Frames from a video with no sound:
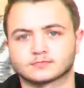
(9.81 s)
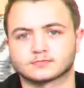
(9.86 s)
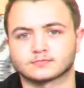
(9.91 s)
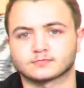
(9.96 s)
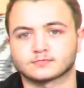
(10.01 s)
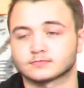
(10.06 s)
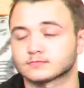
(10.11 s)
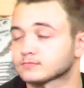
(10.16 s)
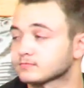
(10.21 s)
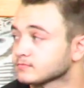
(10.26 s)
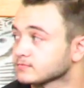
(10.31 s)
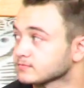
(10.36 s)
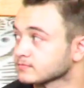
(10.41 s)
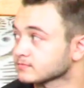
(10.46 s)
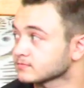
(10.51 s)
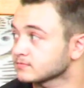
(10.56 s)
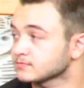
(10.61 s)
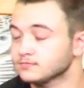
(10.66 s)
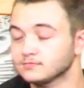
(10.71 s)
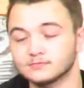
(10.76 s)

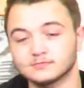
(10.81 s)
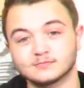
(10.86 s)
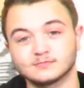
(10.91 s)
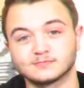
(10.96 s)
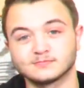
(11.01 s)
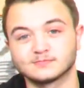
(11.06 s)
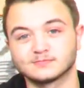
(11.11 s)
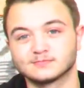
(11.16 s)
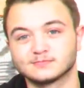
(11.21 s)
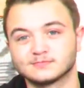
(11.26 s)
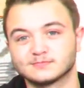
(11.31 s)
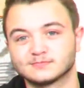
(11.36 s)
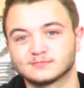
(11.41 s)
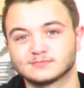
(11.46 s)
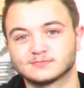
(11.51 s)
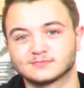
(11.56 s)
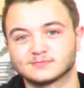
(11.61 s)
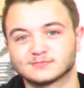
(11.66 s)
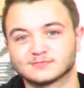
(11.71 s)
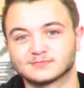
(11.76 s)

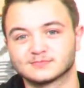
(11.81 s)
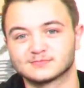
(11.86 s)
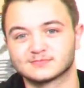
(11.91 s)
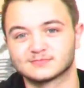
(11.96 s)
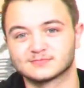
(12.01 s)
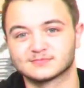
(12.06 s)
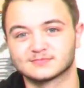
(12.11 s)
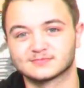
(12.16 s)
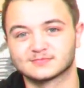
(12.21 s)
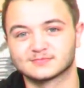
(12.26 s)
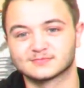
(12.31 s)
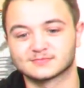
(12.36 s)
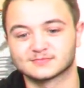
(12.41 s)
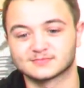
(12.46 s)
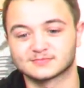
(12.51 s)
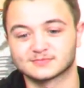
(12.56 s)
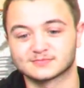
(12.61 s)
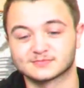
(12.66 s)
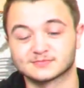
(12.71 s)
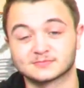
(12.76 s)

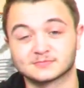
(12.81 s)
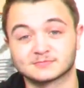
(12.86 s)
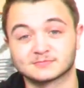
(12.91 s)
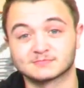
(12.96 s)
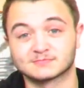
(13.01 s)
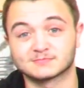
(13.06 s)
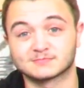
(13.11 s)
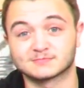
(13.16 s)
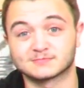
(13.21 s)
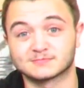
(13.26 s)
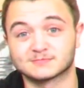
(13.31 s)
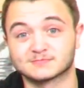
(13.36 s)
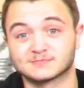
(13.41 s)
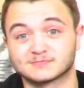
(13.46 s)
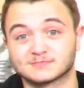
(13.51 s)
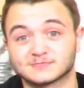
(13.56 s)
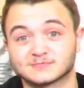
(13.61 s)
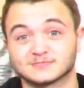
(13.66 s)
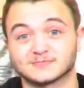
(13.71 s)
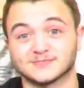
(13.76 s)

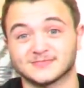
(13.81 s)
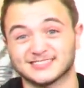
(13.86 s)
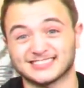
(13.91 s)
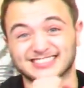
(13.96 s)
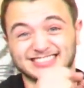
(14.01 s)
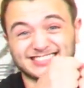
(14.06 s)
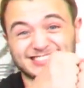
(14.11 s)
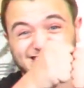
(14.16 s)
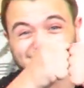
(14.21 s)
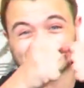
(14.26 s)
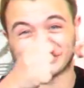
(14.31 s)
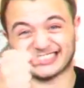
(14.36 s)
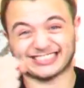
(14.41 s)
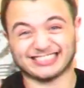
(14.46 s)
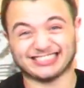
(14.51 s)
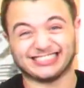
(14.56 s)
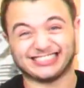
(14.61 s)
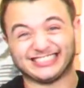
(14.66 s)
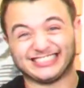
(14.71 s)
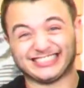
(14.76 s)

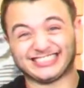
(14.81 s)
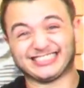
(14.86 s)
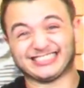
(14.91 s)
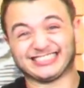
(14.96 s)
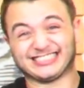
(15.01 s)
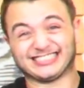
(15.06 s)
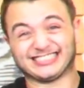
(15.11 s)
The person shown says nothing.